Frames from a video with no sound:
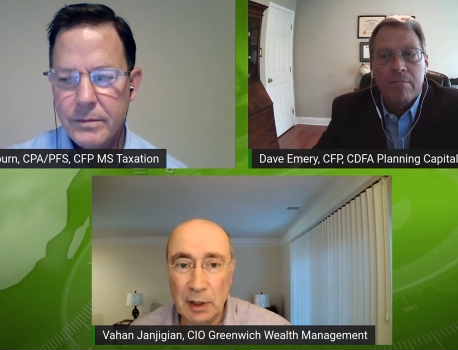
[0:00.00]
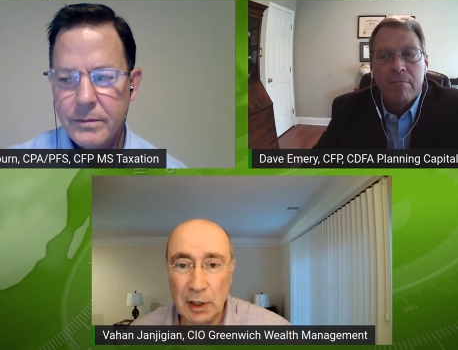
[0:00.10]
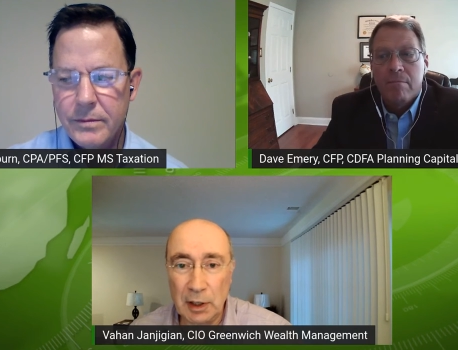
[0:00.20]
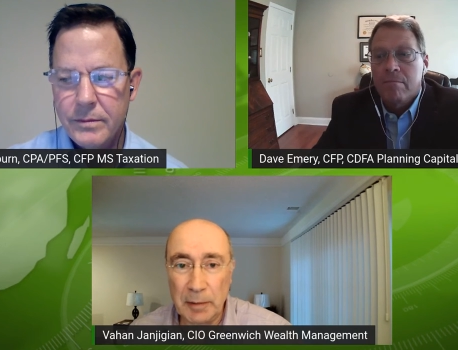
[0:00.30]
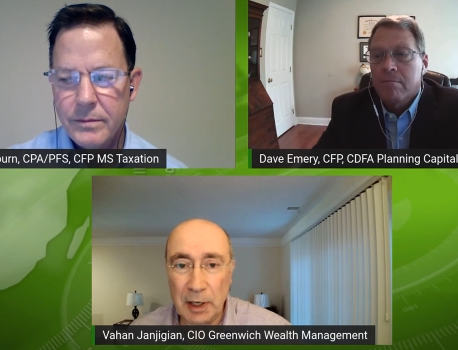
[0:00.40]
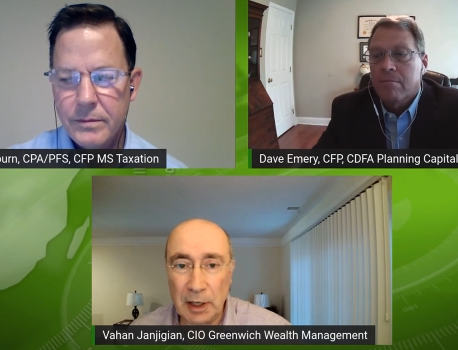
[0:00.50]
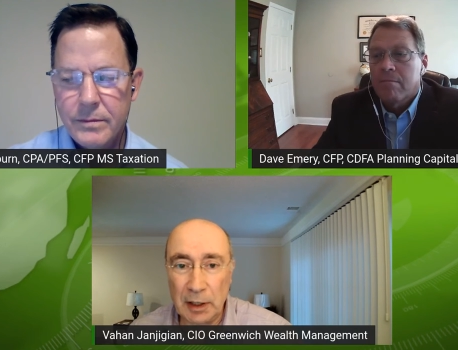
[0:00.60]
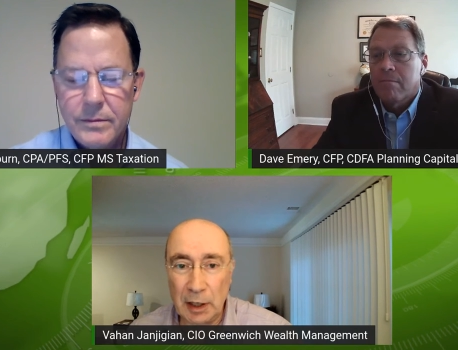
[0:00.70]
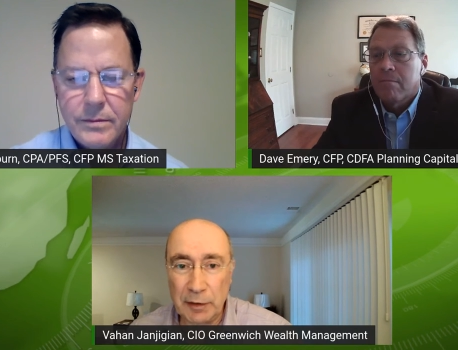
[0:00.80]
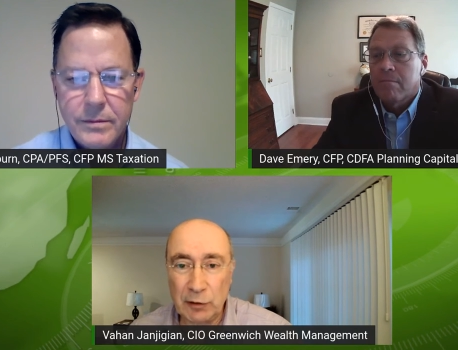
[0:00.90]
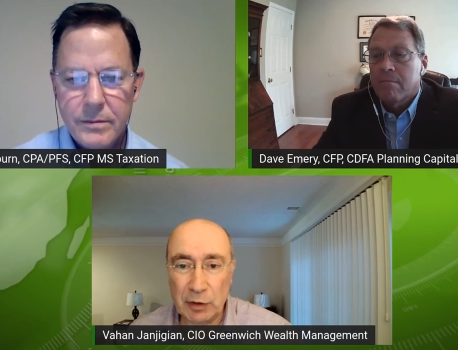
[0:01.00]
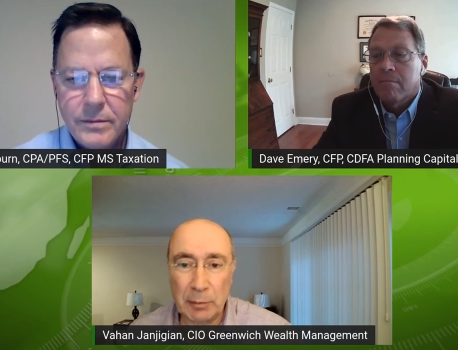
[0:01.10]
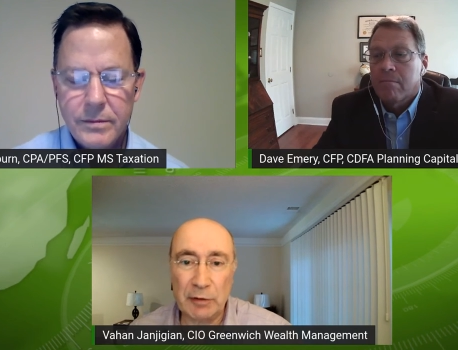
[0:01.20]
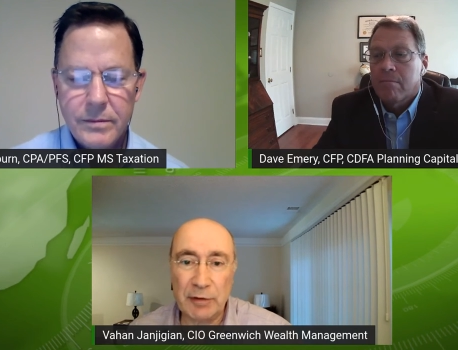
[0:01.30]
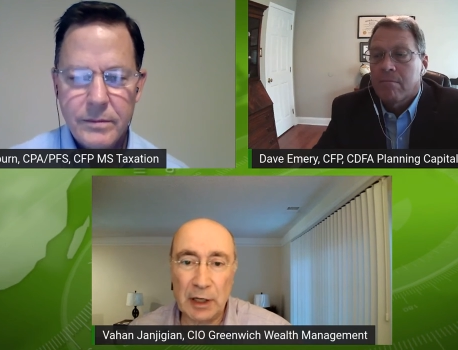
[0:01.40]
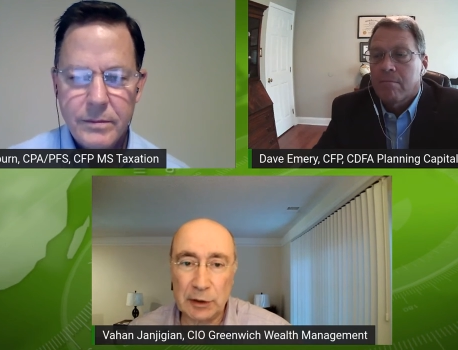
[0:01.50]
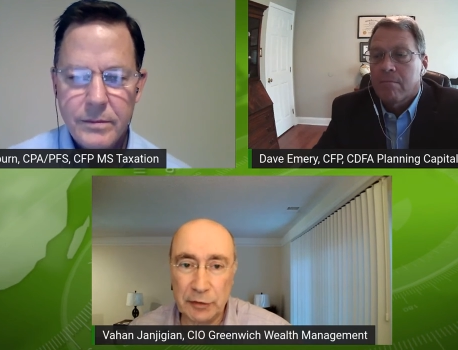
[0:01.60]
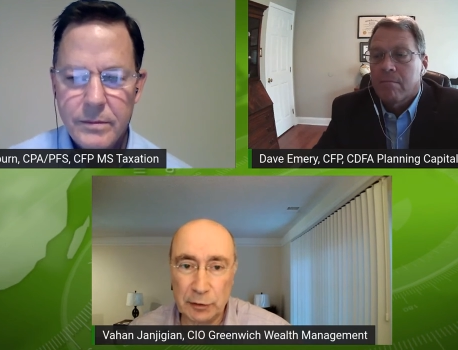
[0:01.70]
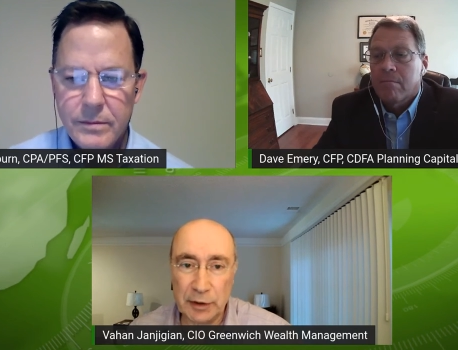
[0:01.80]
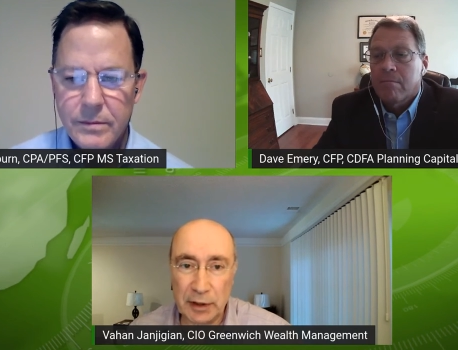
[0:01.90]
Speaker 1: Um, and I think some of the
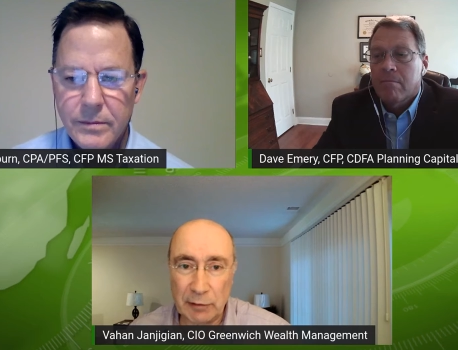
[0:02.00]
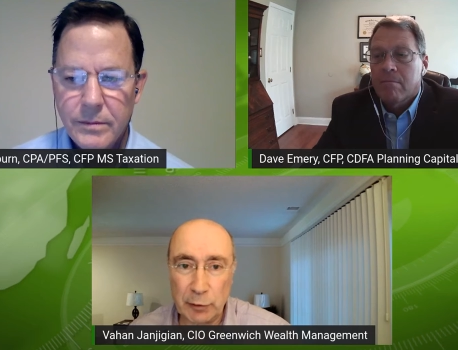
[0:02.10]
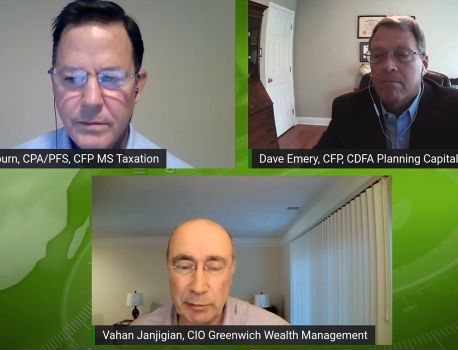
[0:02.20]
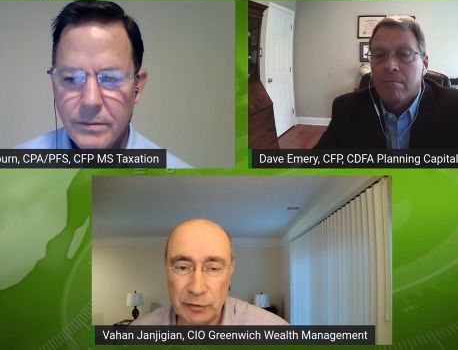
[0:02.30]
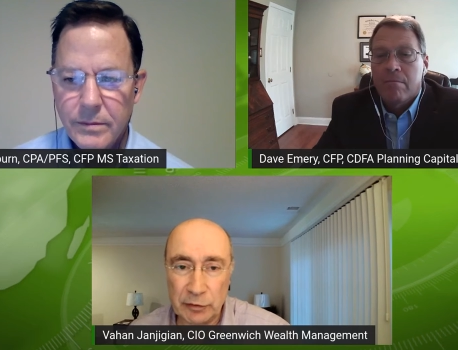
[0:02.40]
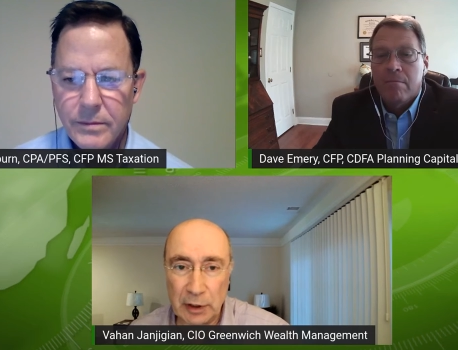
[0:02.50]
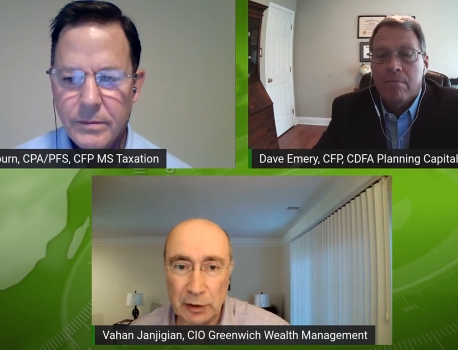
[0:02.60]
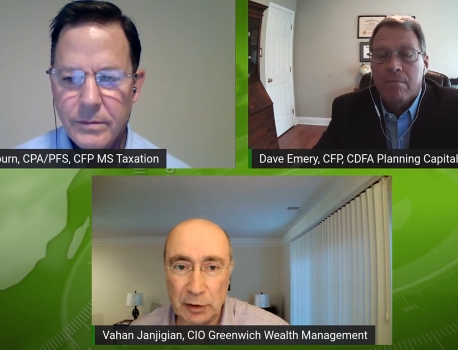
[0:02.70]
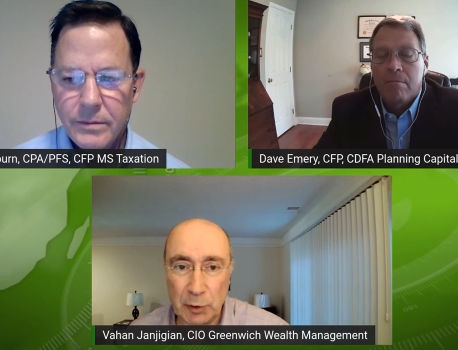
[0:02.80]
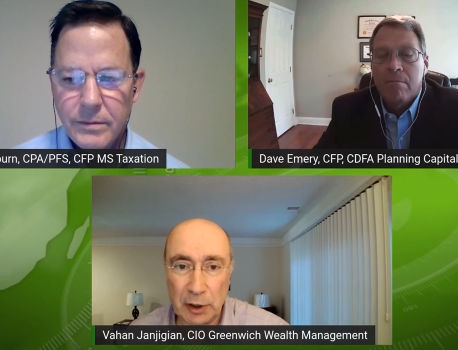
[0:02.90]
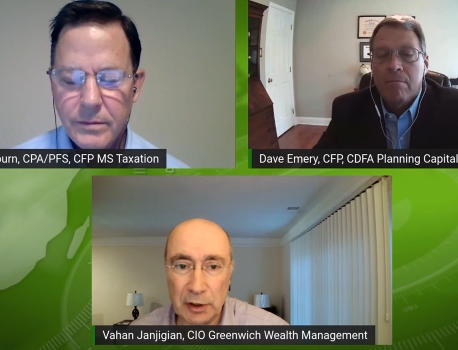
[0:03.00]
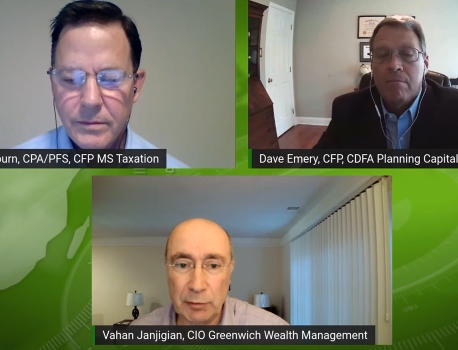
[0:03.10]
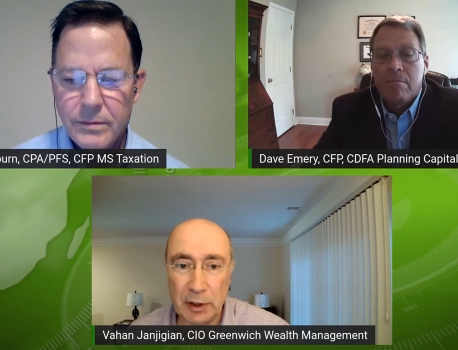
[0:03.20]
volatility that we've been seeing in the market